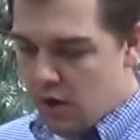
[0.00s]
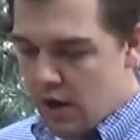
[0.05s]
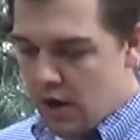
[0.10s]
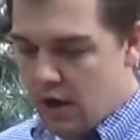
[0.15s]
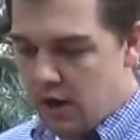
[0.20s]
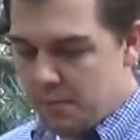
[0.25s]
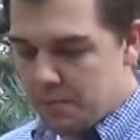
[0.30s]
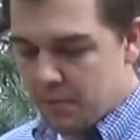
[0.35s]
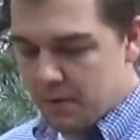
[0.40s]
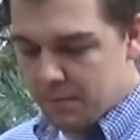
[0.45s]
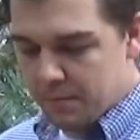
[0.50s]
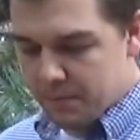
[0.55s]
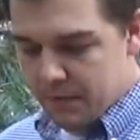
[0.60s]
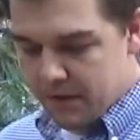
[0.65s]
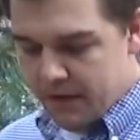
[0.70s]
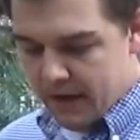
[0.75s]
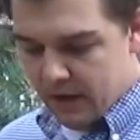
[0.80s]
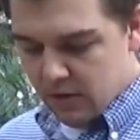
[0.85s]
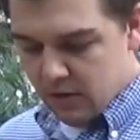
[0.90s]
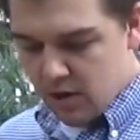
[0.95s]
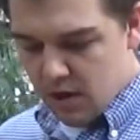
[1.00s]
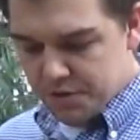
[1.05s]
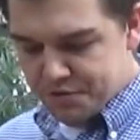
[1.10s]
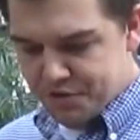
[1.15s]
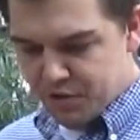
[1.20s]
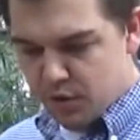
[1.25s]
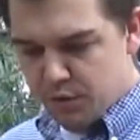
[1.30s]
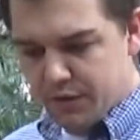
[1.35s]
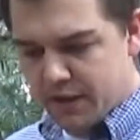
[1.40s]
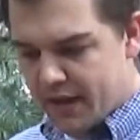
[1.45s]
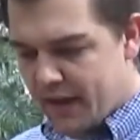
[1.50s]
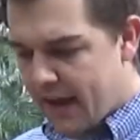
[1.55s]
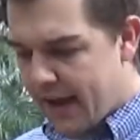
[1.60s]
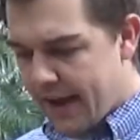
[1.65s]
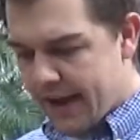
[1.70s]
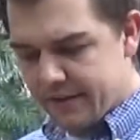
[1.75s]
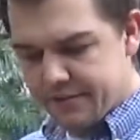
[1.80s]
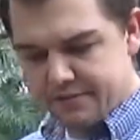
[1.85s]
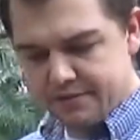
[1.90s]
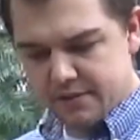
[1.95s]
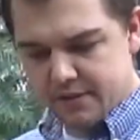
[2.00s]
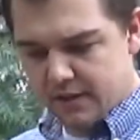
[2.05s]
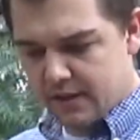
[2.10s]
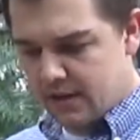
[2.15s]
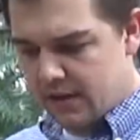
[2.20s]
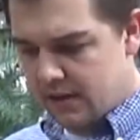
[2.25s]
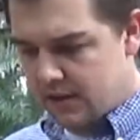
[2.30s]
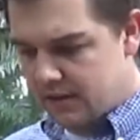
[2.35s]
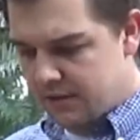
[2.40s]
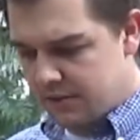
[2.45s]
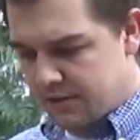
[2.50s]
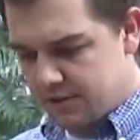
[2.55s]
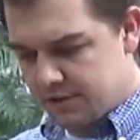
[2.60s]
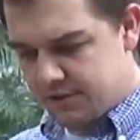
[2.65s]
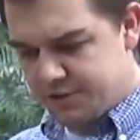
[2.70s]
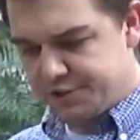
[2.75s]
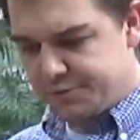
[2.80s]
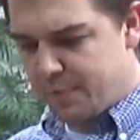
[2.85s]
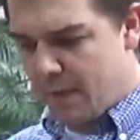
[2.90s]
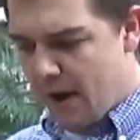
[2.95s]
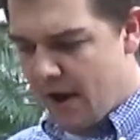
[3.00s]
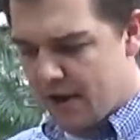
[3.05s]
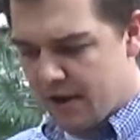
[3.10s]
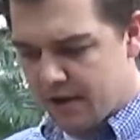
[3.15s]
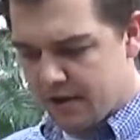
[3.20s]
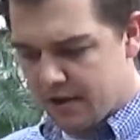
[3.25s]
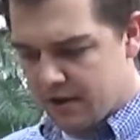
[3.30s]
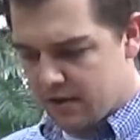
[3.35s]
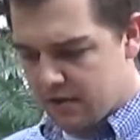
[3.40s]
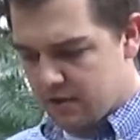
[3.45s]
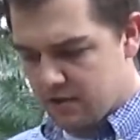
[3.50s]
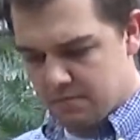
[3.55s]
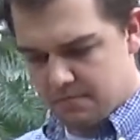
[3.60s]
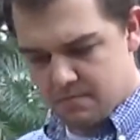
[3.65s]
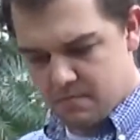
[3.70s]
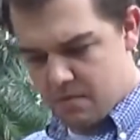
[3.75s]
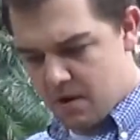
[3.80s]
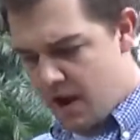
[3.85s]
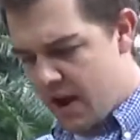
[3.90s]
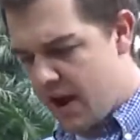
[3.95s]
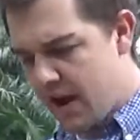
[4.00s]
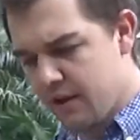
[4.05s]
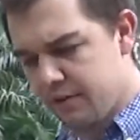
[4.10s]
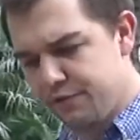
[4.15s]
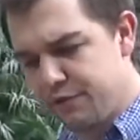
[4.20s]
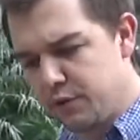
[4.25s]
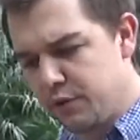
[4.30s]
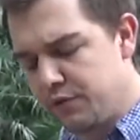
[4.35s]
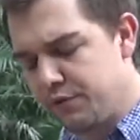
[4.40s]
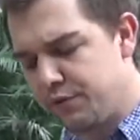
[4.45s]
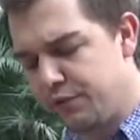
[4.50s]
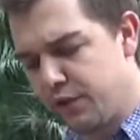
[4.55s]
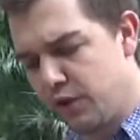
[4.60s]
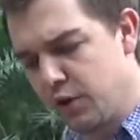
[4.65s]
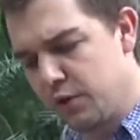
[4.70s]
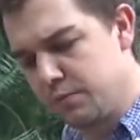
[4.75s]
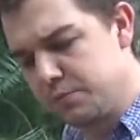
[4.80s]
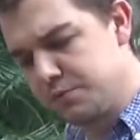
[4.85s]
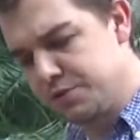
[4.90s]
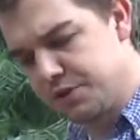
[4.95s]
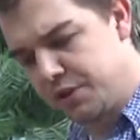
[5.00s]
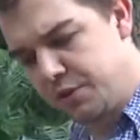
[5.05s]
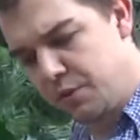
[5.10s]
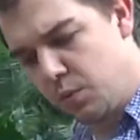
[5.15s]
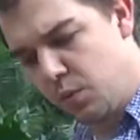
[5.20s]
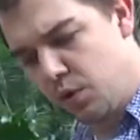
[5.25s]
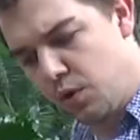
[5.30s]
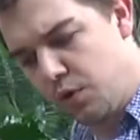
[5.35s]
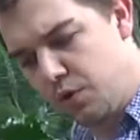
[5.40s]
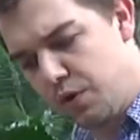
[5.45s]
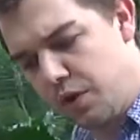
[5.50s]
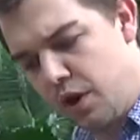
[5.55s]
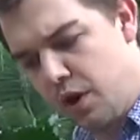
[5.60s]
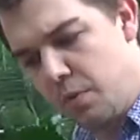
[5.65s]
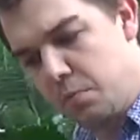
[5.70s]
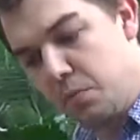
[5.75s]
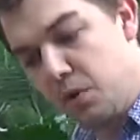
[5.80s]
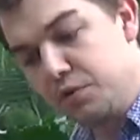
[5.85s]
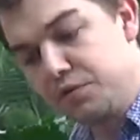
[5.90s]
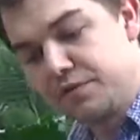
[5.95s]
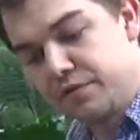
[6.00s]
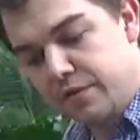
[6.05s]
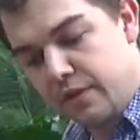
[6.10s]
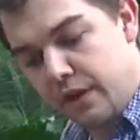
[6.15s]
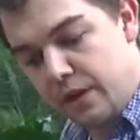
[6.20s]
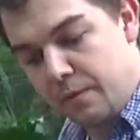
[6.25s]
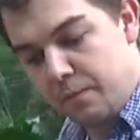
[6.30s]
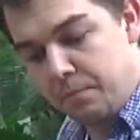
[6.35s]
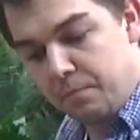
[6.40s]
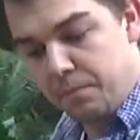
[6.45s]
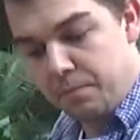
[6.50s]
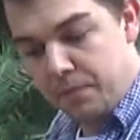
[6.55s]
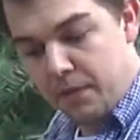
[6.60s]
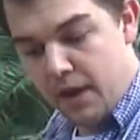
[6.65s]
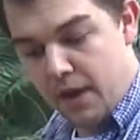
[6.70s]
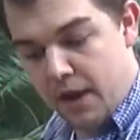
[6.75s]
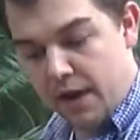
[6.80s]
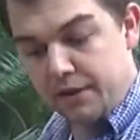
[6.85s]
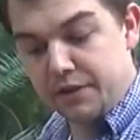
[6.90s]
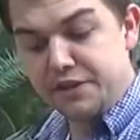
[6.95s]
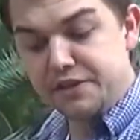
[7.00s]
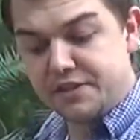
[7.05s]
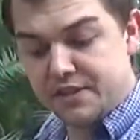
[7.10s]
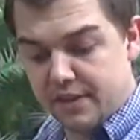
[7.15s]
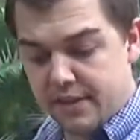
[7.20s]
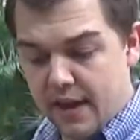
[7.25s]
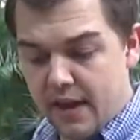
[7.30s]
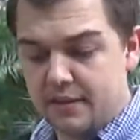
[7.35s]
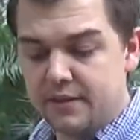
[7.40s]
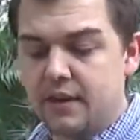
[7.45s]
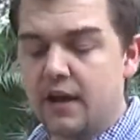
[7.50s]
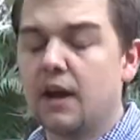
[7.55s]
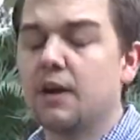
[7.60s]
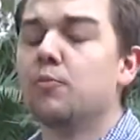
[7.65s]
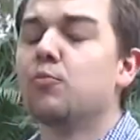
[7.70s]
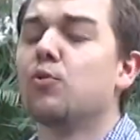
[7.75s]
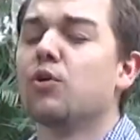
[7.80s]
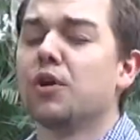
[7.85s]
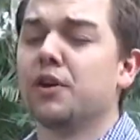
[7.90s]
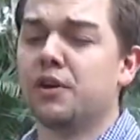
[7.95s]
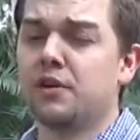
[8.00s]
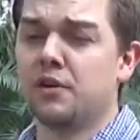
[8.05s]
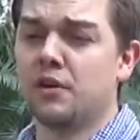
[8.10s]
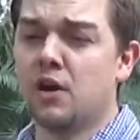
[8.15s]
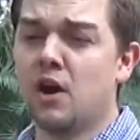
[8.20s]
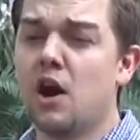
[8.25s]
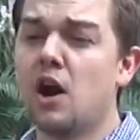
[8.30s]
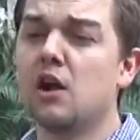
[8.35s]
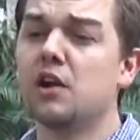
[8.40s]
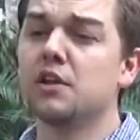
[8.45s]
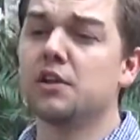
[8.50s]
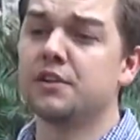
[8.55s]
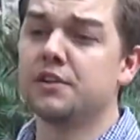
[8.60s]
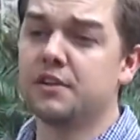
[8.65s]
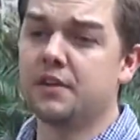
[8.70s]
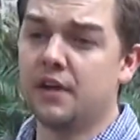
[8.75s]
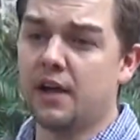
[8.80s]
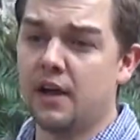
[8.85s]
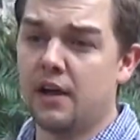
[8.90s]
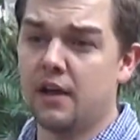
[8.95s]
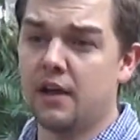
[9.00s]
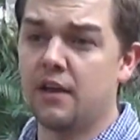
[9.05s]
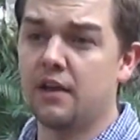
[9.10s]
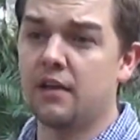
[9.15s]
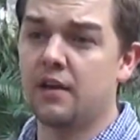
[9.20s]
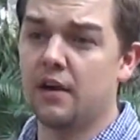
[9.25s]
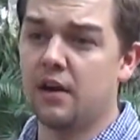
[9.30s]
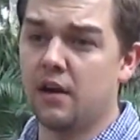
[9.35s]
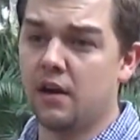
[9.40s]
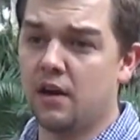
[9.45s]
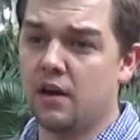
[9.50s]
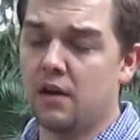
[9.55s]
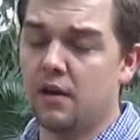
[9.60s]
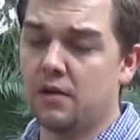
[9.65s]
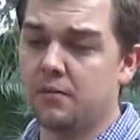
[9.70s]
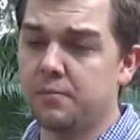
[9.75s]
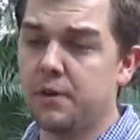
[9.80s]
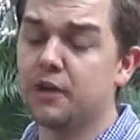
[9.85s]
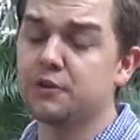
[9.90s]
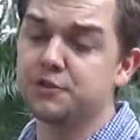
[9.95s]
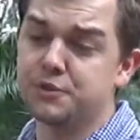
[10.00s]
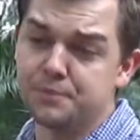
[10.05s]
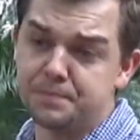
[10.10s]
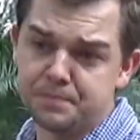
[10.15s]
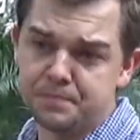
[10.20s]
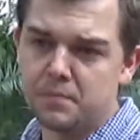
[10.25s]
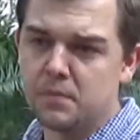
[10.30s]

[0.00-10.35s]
um, the carillons are only cast uh, just by a, a, handful of firms in the world. Uh, most of them, at least at that time, were in Holland and uh, Belgium.